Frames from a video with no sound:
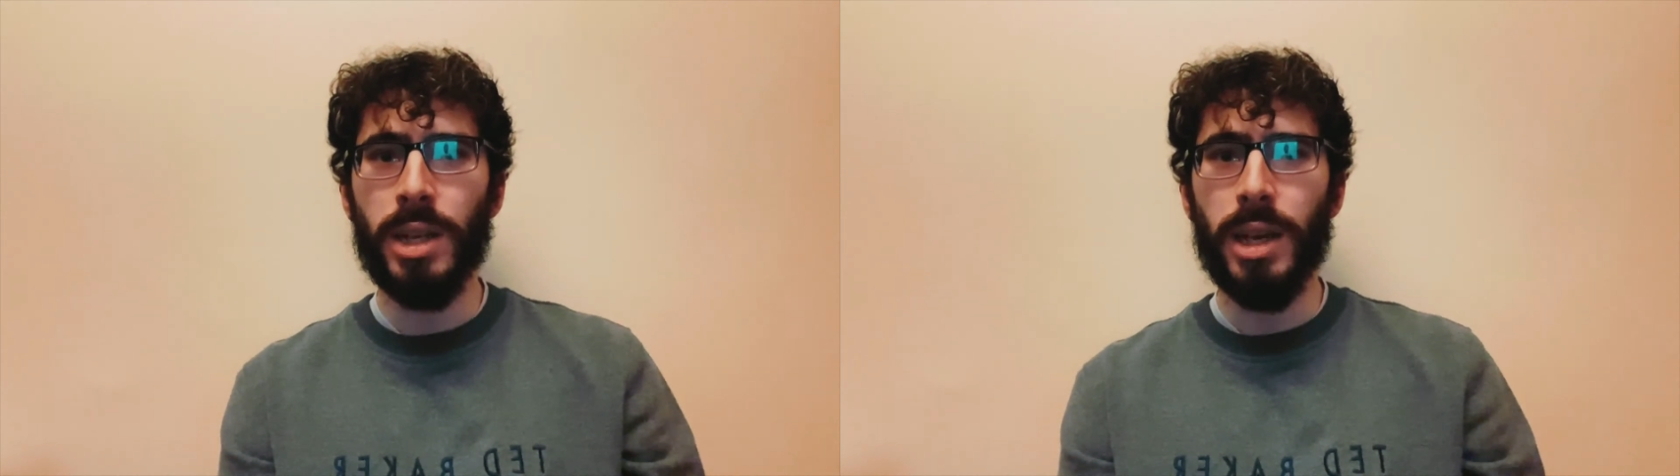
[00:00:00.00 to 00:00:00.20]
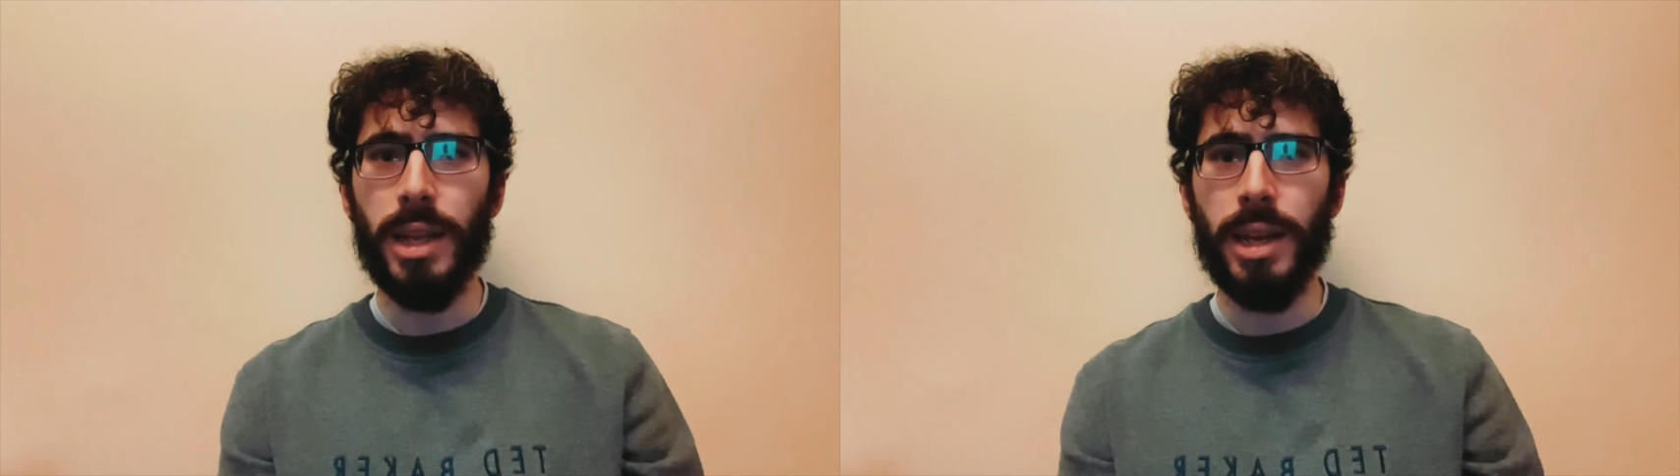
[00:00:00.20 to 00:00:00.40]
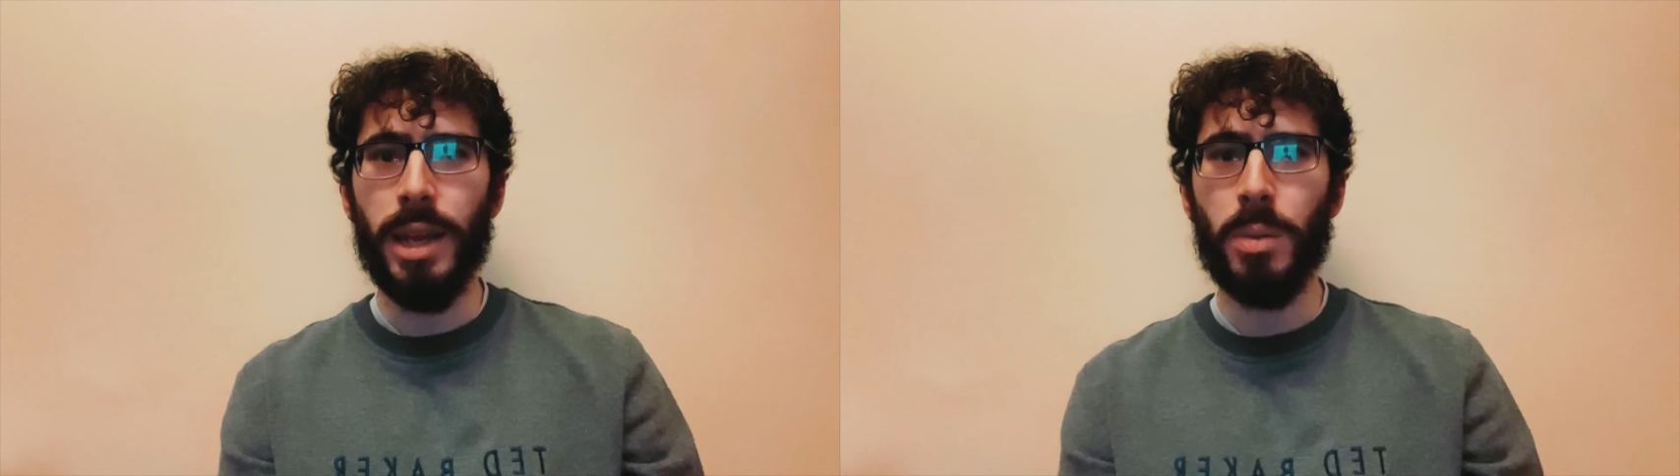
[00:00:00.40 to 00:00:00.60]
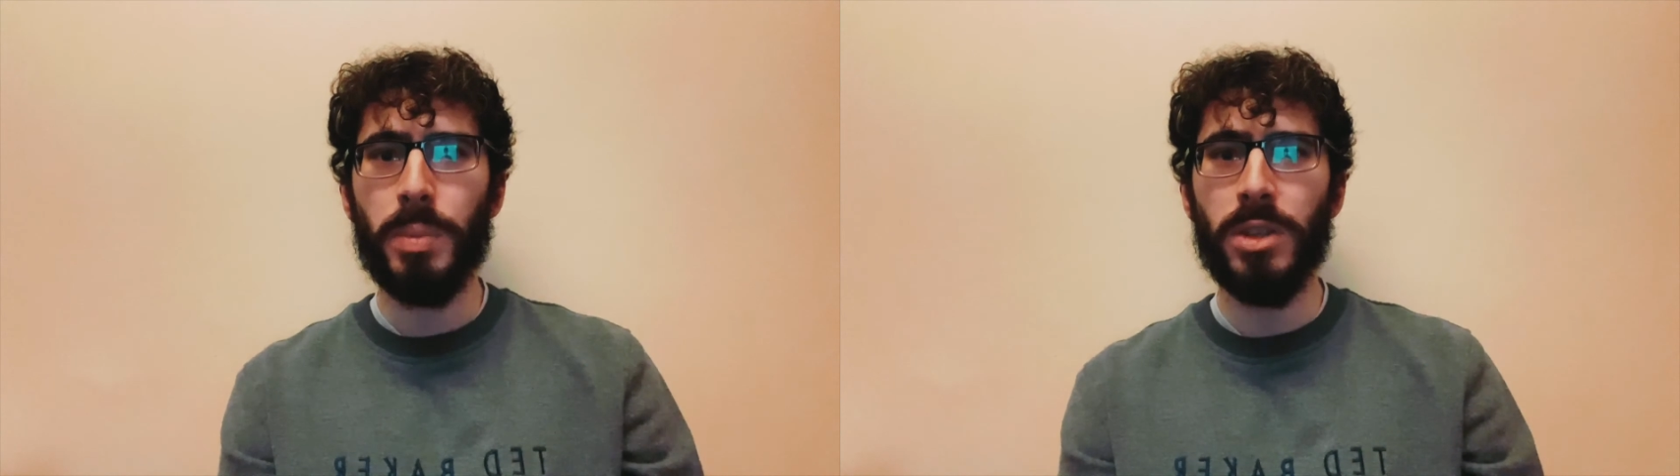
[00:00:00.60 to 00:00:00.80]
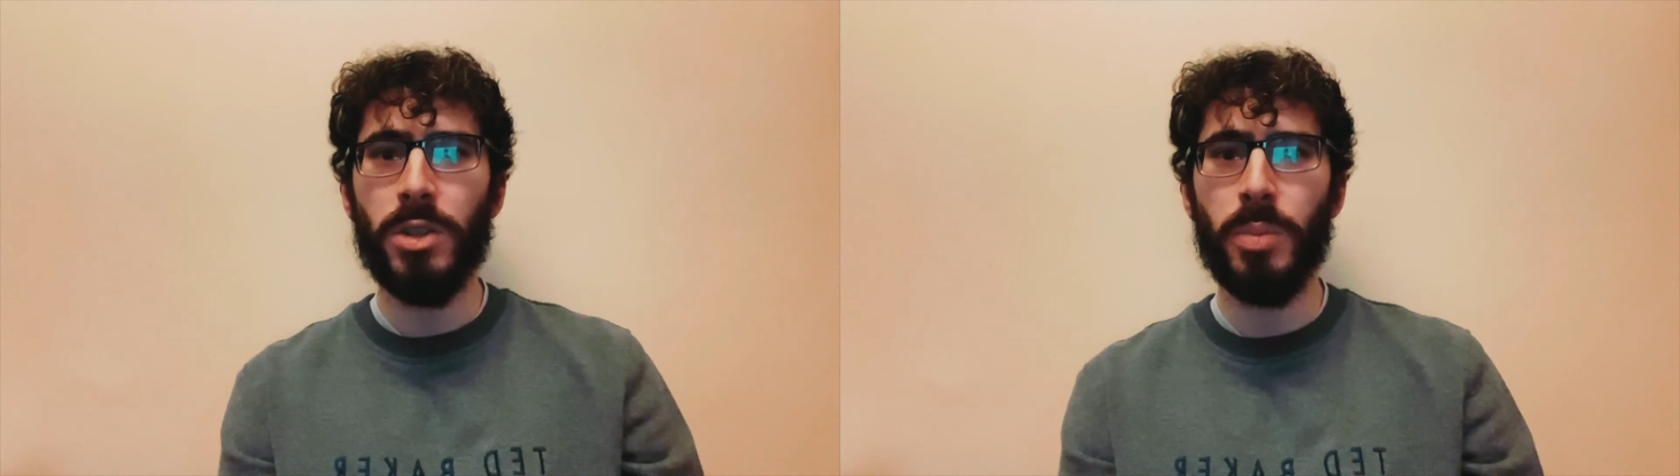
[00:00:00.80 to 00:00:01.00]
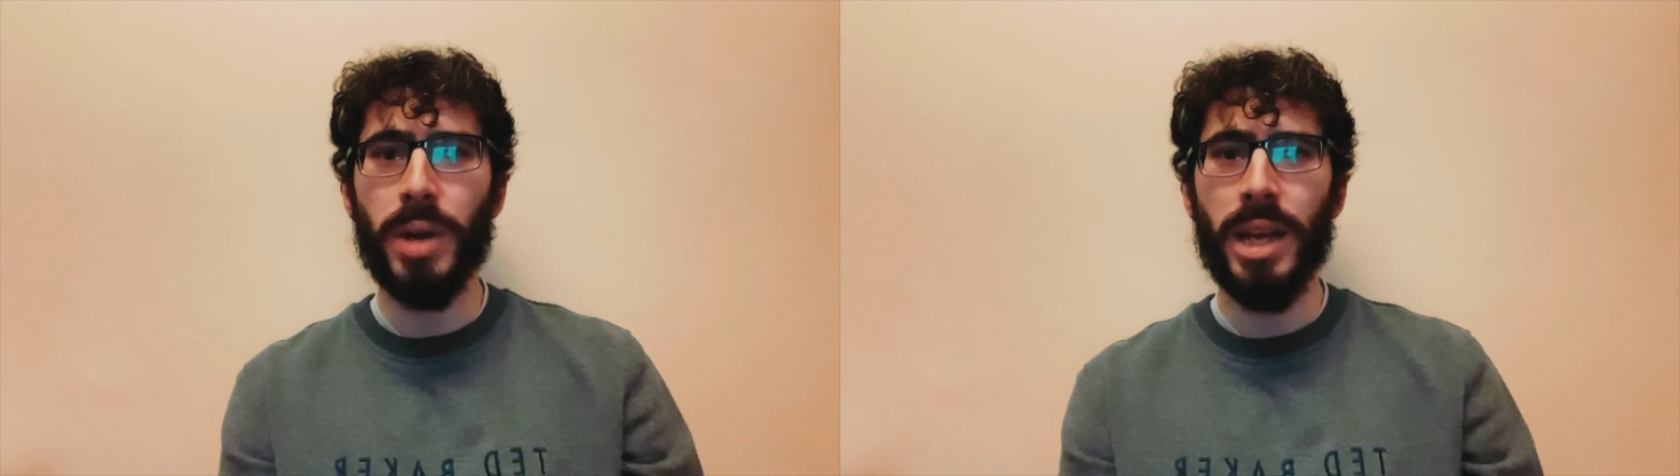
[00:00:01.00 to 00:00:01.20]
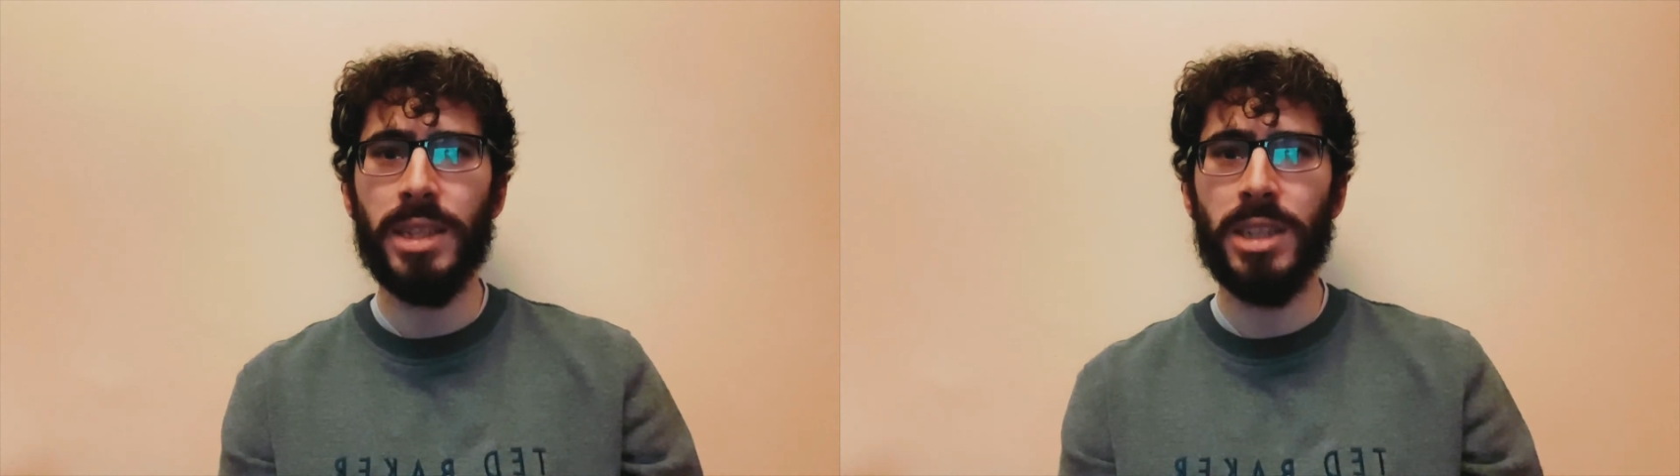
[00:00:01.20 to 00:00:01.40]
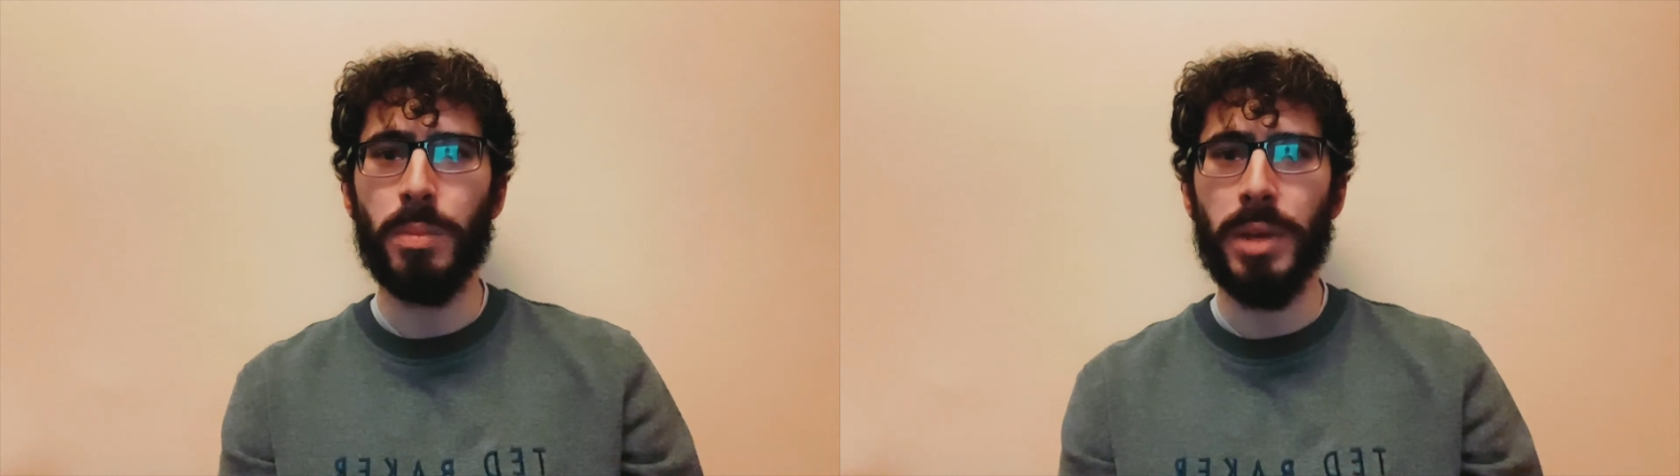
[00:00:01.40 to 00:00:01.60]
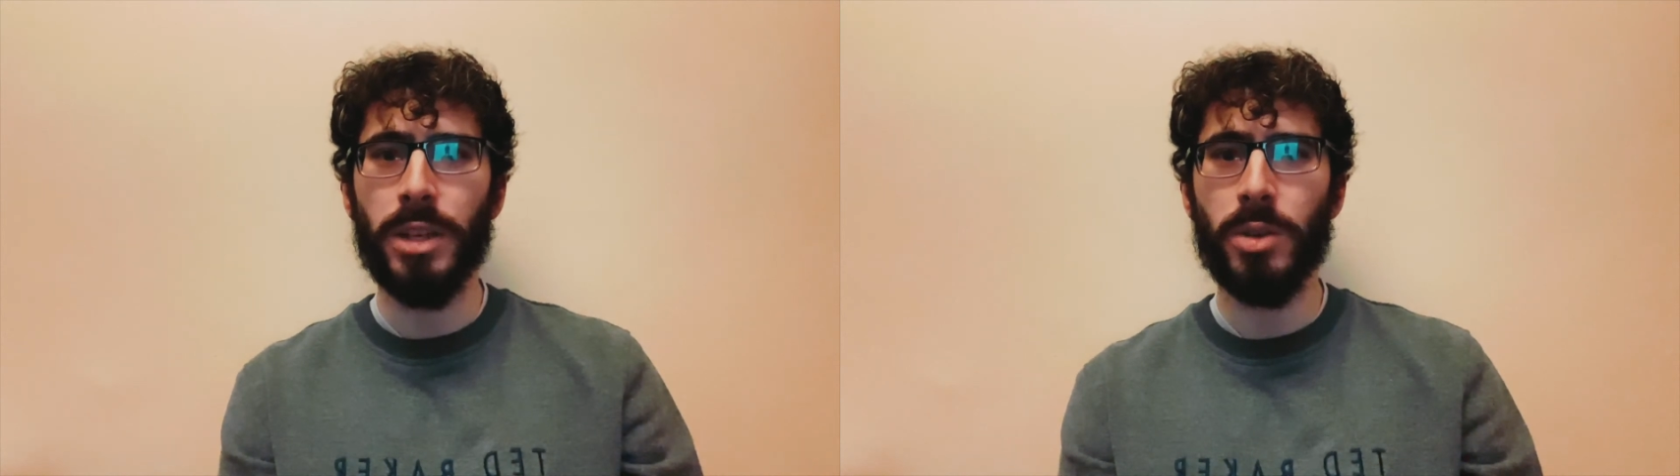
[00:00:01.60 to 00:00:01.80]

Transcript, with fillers: in helping to manage and mentor